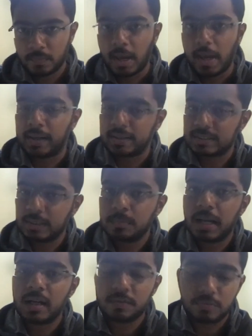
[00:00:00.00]
And except
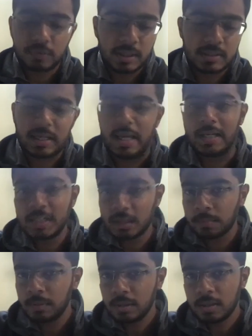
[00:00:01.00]
that, if there is any
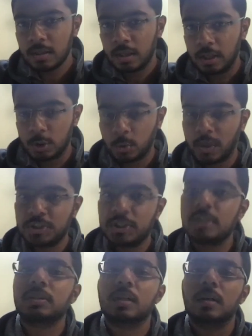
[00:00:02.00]
number, you can
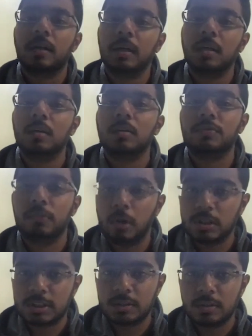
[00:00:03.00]
just return
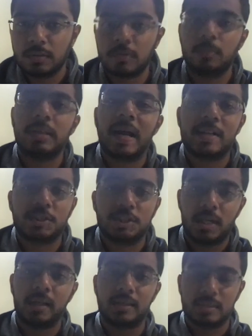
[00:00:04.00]
false from that
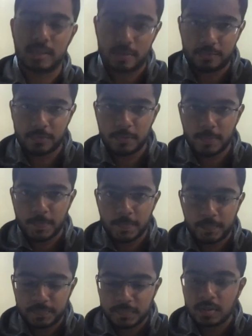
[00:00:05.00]
check itself.
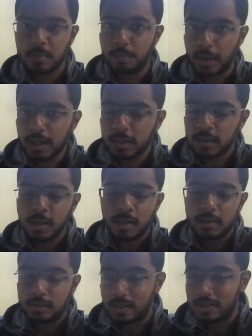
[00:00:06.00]
But
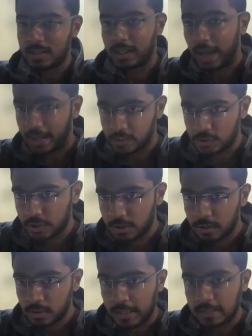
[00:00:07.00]
there is a catch,
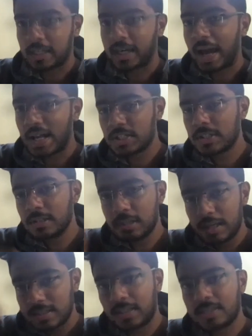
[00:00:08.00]
and the catch
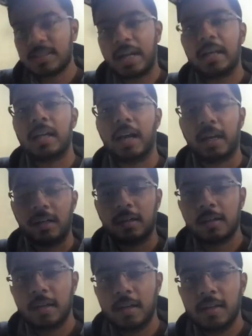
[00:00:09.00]
is 6 and 9.
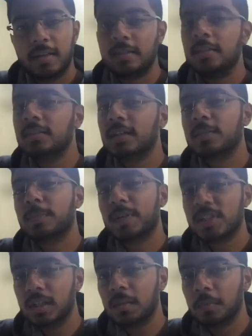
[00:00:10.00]
These are
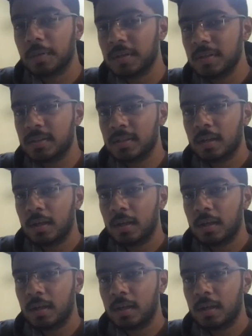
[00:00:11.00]
special numbers.